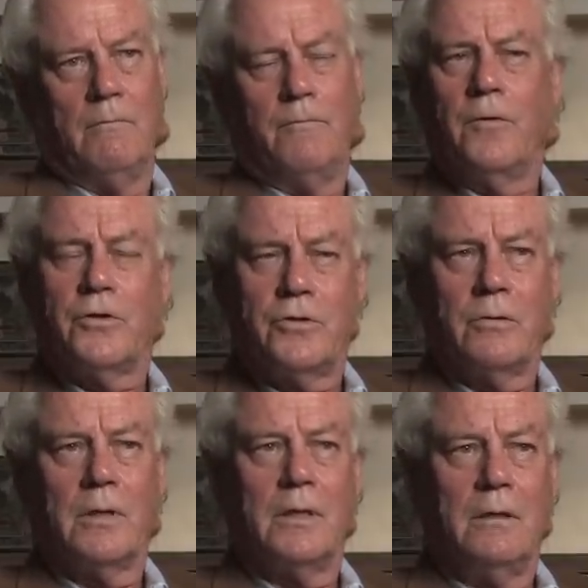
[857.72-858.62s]

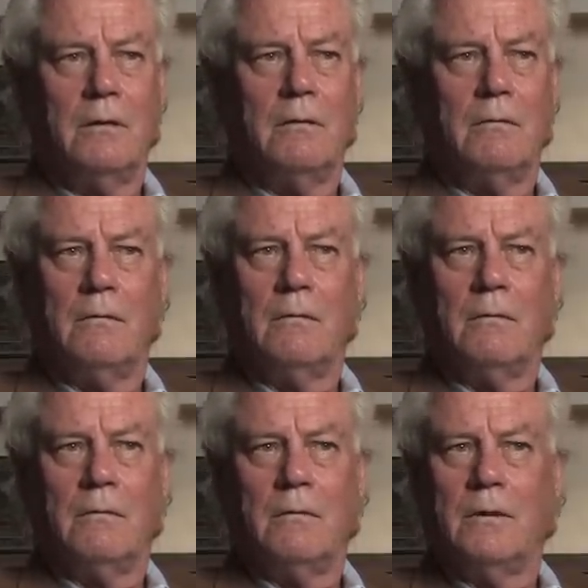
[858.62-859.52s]
virtually
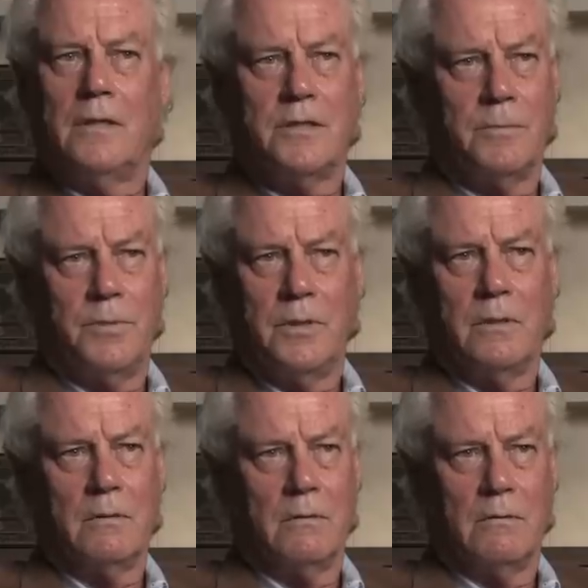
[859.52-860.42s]

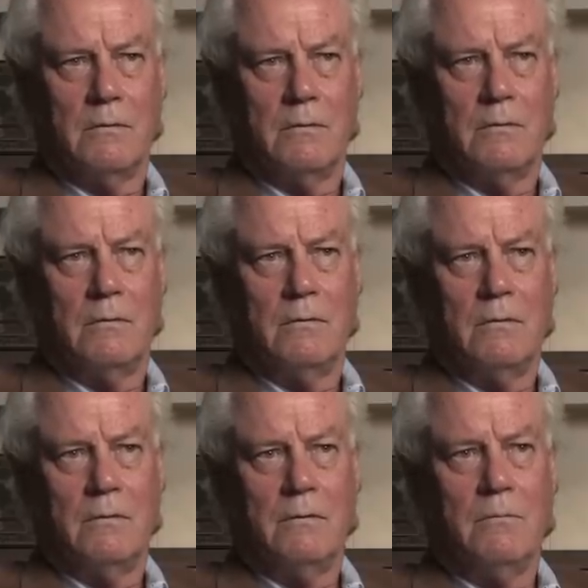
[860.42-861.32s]
disappear?
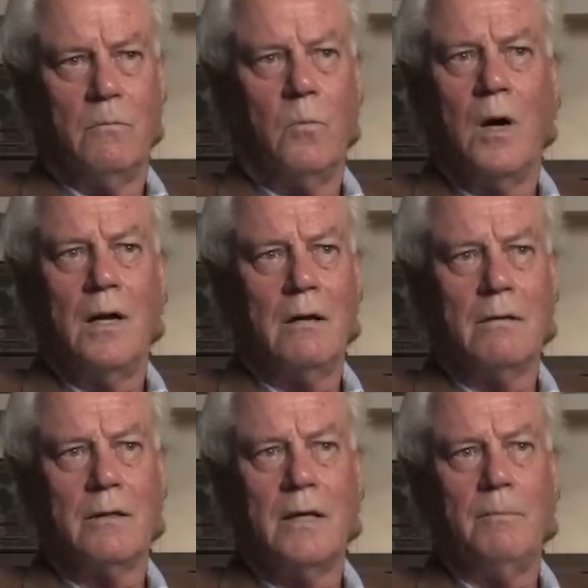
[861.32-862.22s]
Why
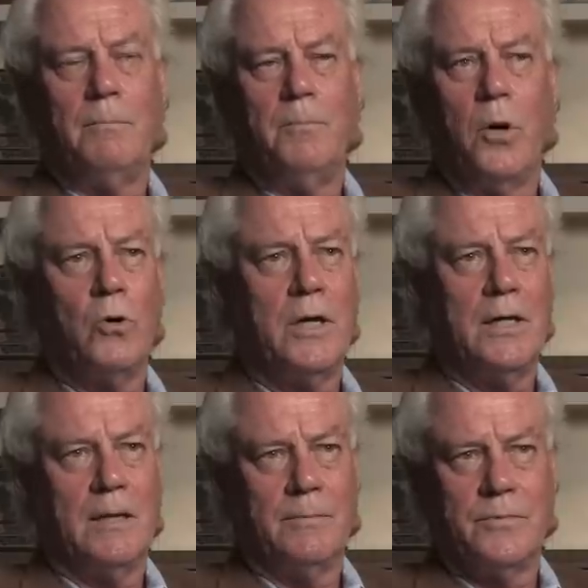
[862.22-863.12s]
aren't they poking
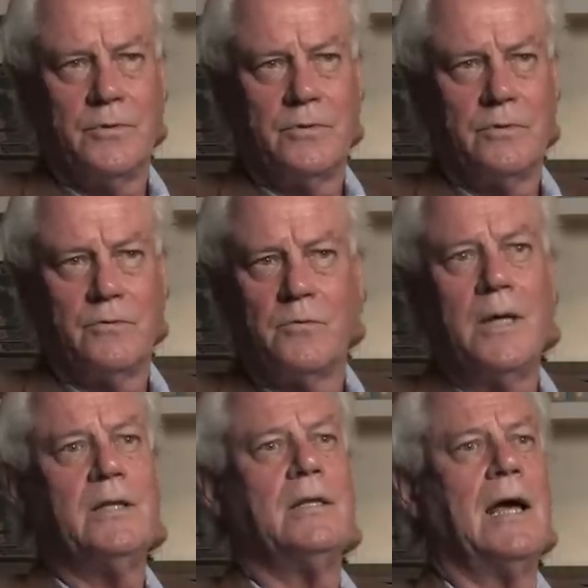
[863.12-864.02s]
up
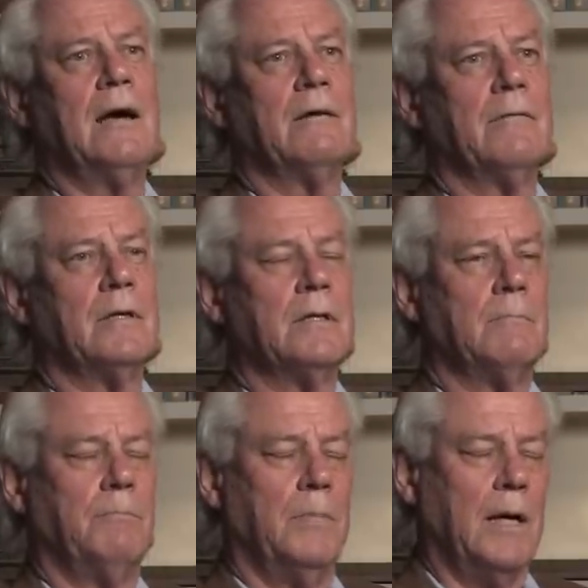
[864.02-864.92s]
straight out of
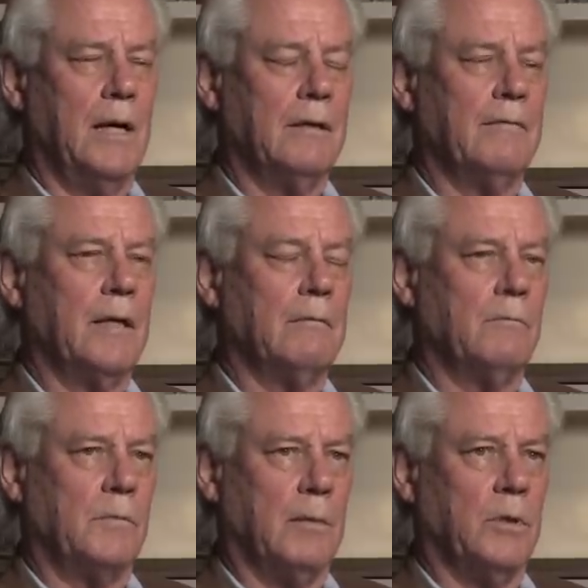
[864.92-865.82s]
that
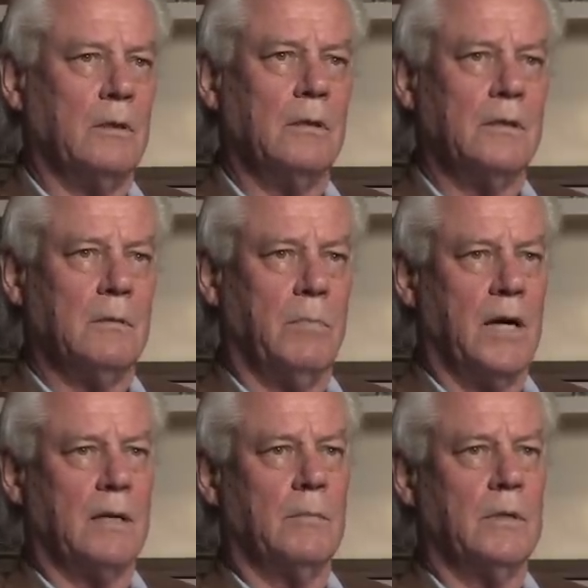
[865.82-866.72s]
rubble at the
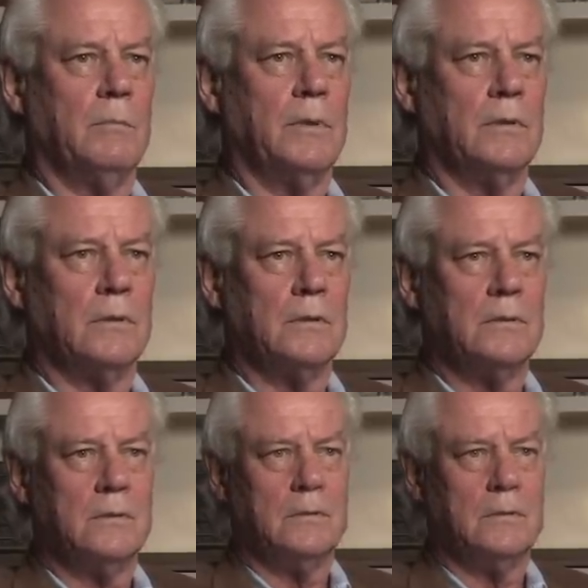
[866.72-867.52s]
bottom of the building?